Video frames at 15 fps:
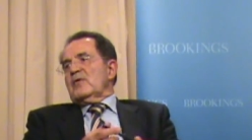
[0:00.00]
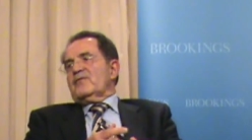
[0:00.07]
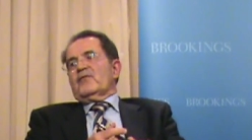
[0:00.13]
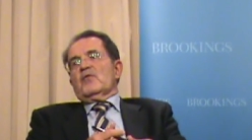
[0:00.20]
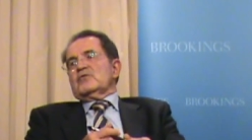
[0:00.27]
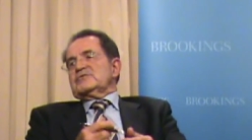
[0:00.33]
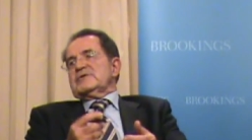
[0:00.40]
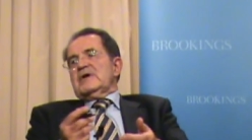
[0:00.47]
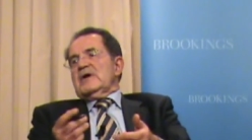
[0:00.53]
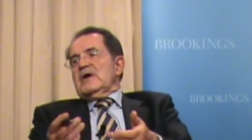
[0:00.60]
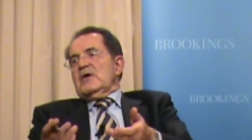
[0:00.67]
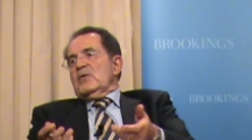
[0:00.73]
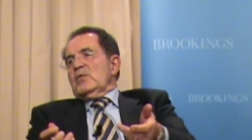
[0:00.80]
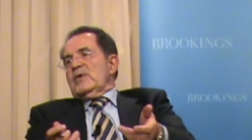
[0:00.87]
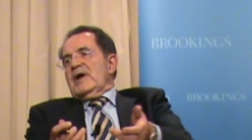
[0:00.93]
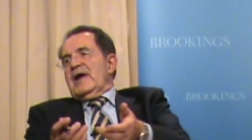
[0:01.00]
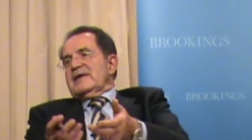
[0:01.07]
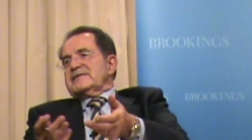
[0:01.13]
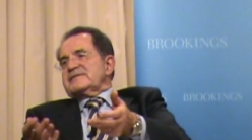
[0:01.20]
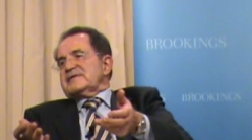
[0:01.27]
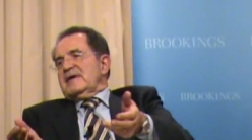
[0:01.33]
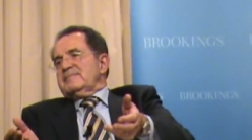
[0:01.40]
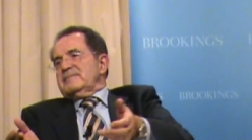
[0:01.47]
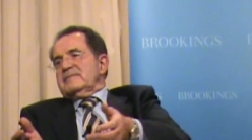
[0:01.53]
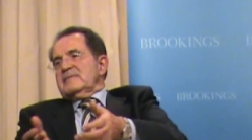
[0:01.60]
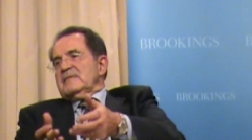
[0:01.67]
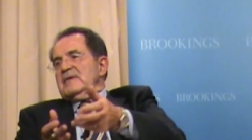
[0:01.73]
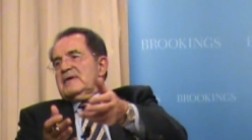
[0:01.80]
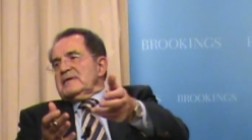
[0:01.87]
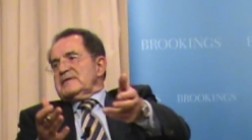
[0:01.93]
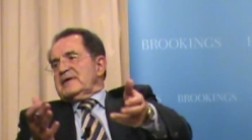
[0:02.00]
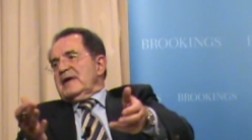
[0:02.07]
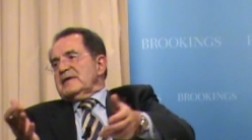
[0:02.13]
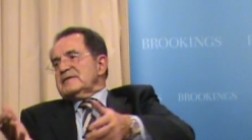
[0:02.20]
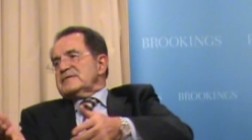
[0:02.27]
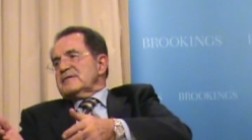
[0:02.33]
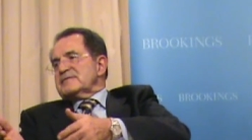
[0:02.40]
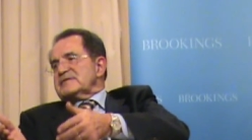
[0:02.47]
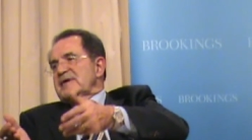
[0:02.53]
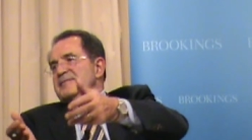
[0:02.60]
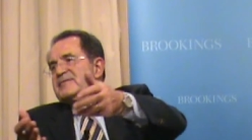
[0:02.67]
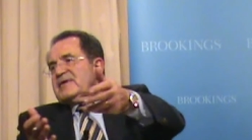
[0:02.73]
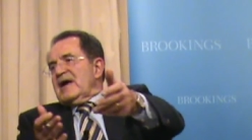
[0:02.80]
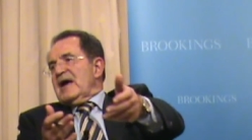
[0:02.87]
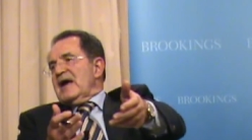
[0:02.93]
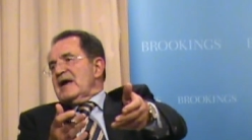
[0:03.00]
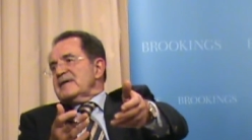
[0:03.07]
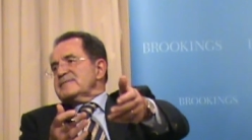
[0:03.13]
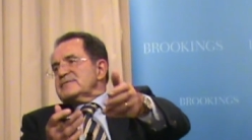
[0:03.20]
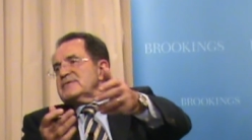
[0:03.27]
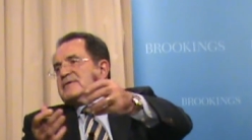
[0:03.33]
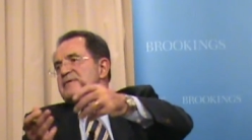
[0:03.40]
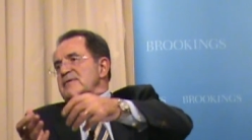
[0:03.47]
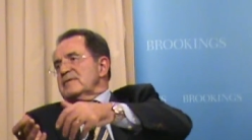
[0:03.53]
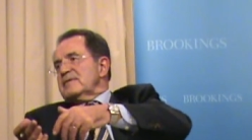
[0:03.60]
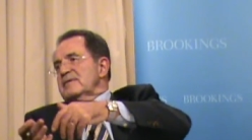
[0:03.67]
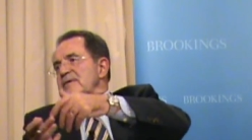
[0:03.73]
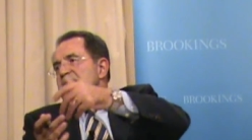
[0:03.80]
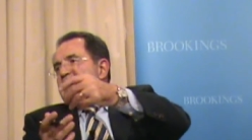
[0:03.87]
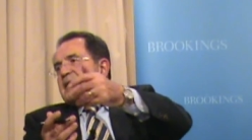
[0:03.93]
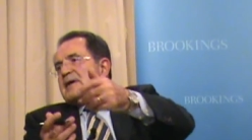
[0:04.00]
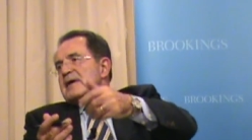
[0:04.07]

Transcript: Of course, we had some tension sometimes, you know,